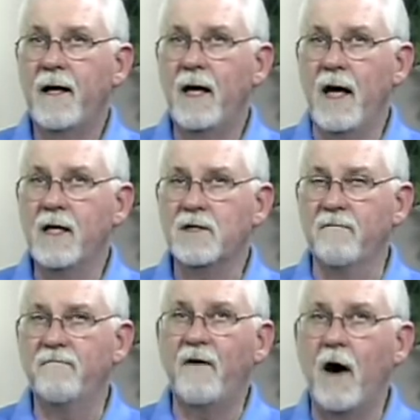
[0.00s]
it, it's
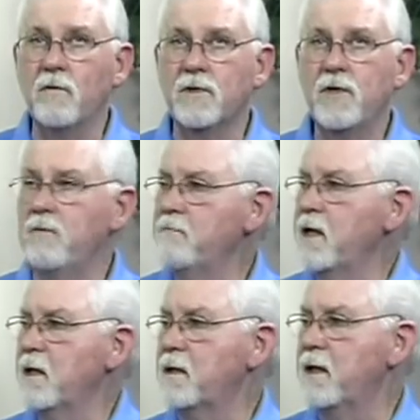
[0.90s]
a false
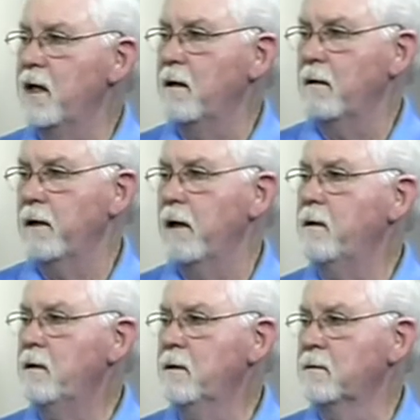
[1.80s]
humility.
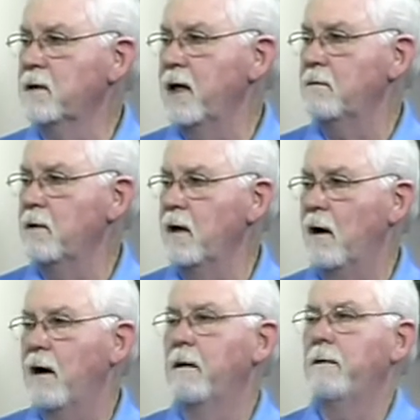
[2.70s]
Absolutely. That, you
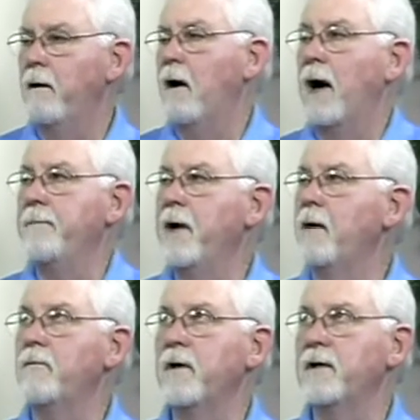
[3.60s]
know, oh, I'm
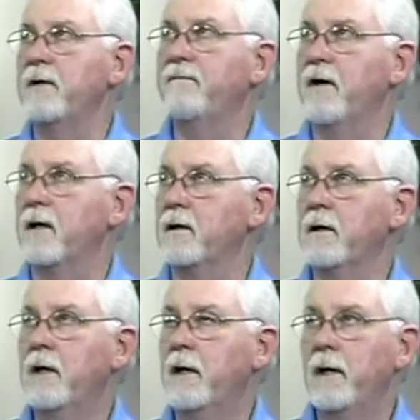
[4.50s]
not worthy, Father.
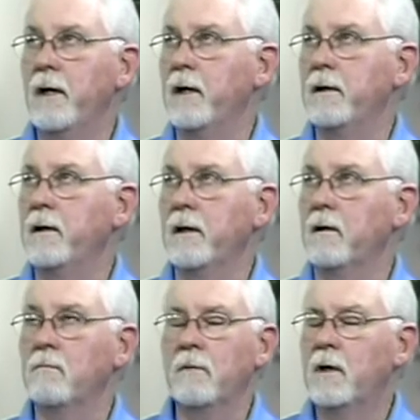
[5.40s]
Uh, you
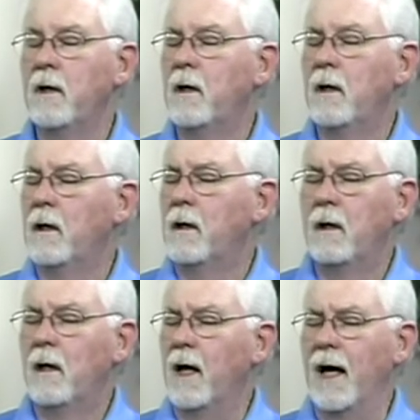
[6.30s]
know,
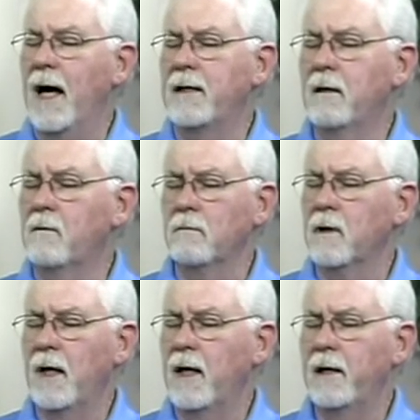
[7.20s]
I
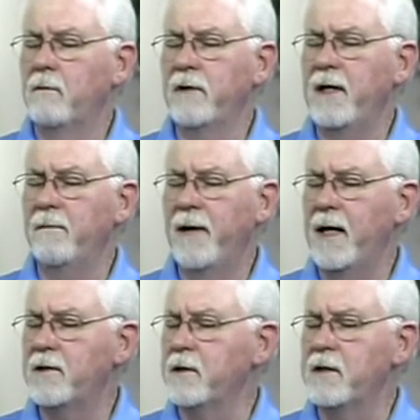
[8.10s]
don't, I don't need a
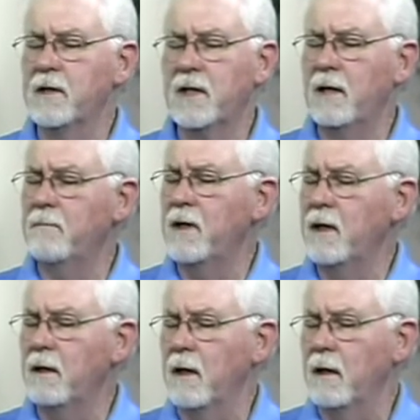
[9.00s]
mansion. Just give
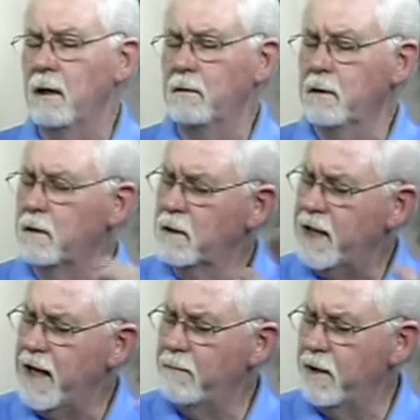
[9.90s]
me a, a little
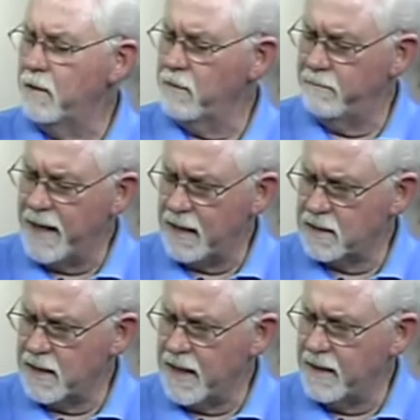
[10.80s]
cabin on the
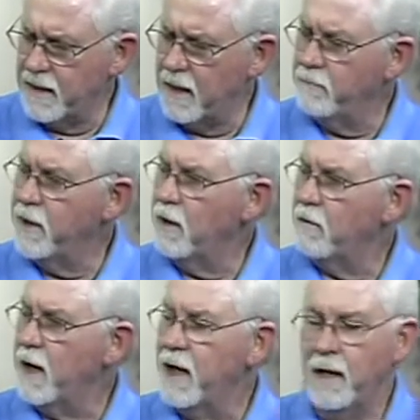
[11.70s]
backside and I'll be
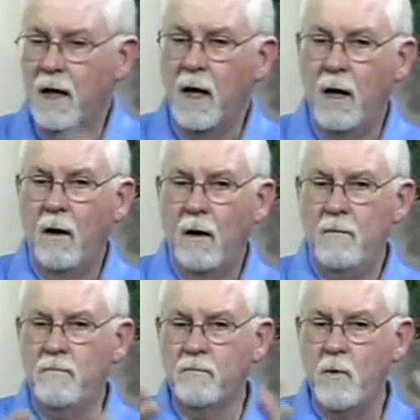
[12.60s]
all right.
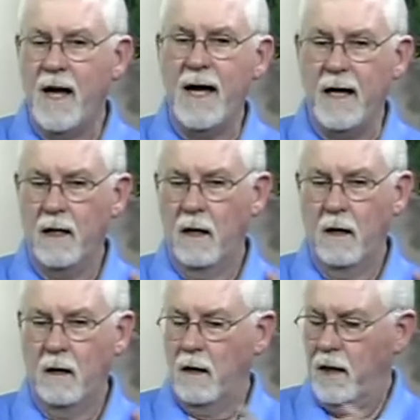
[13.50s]
mm-hmm. Why?
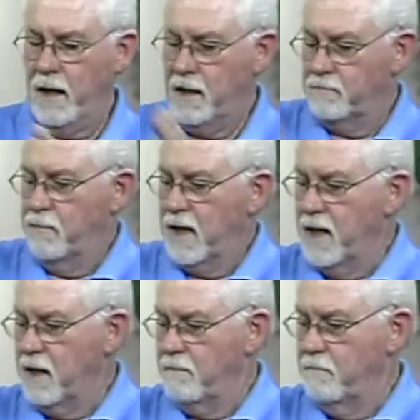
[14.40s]
His
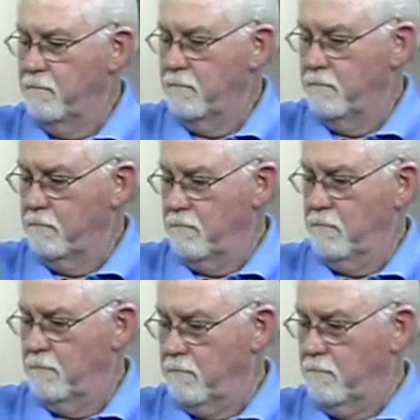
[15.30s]
blood
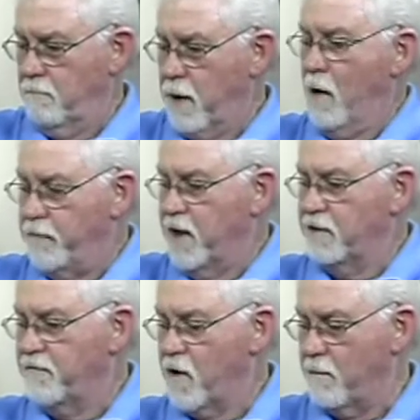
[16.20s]
bought
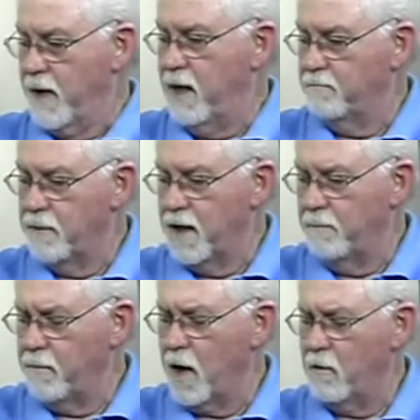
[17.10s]
this for me. His
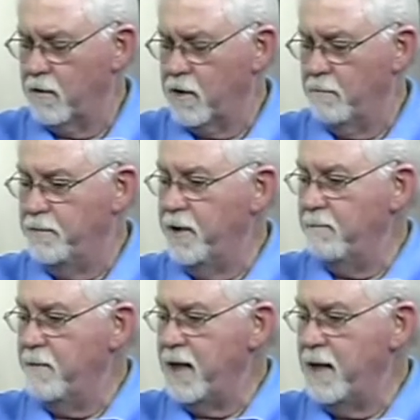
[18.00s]
blood bought to
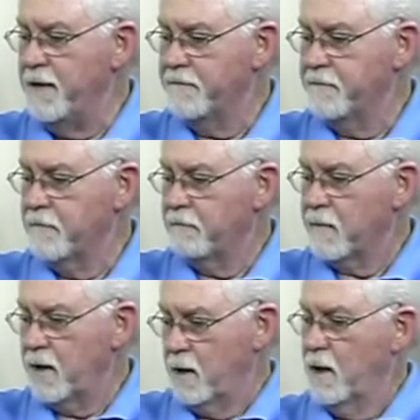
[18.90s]
put me,
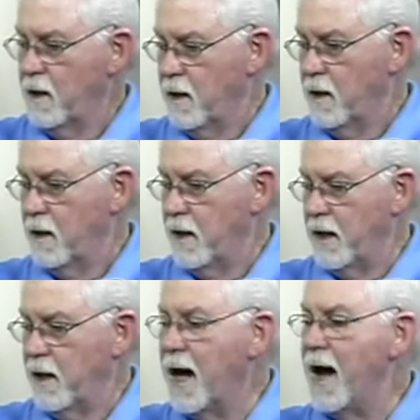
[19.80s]

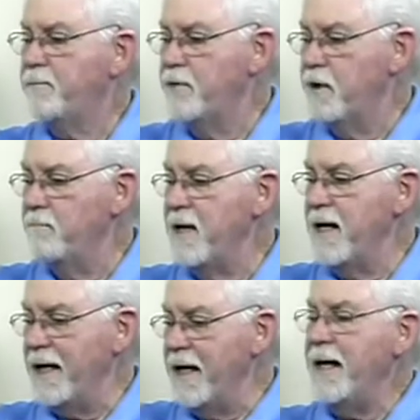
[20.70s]
God put
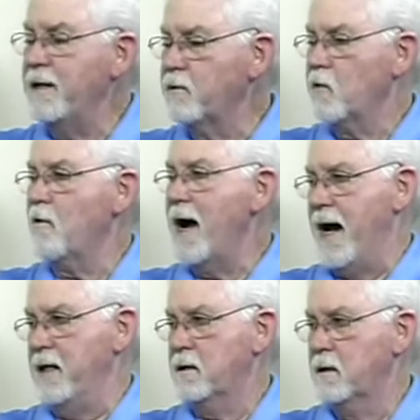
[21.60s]
me in
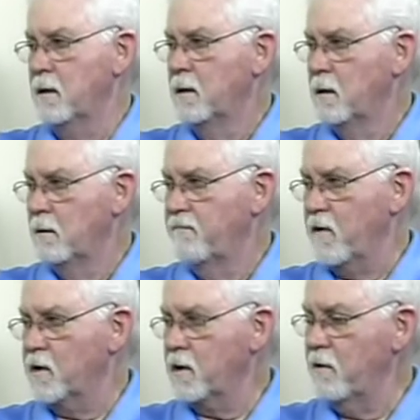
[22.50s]
Christ.
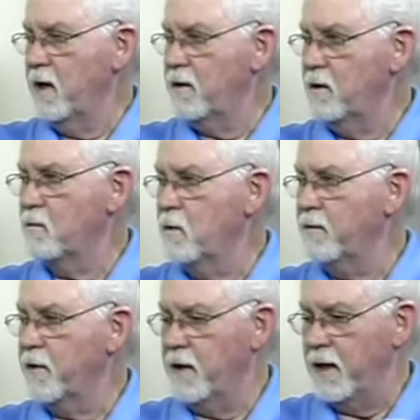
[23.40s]
1 Corinthians
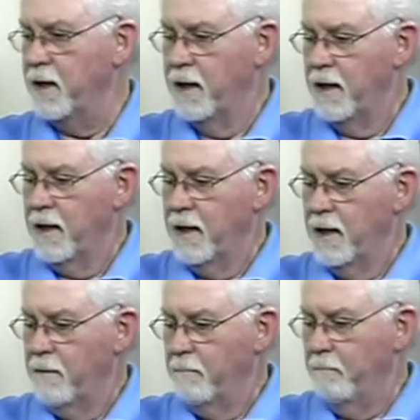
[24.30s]
1.30,
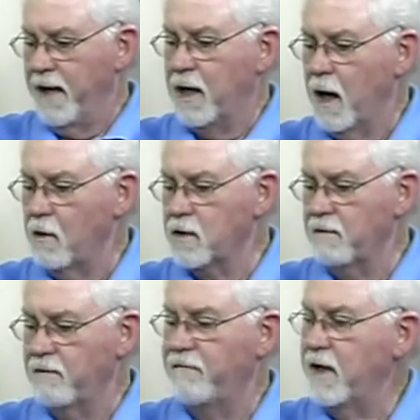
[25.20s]
because
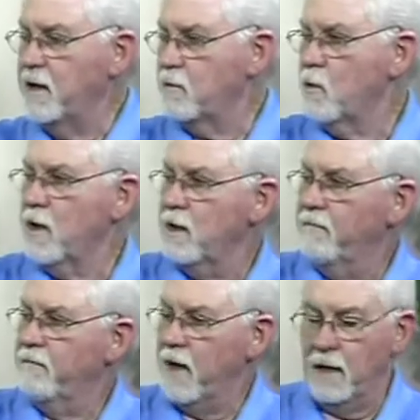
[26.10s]
of the finished work
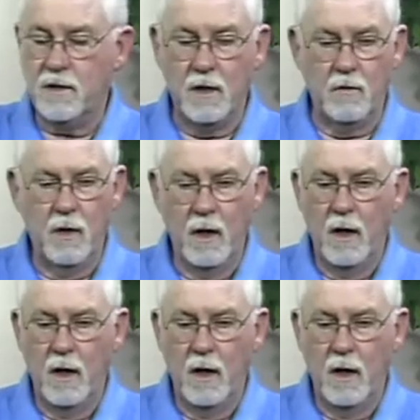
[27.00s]
of Christ. So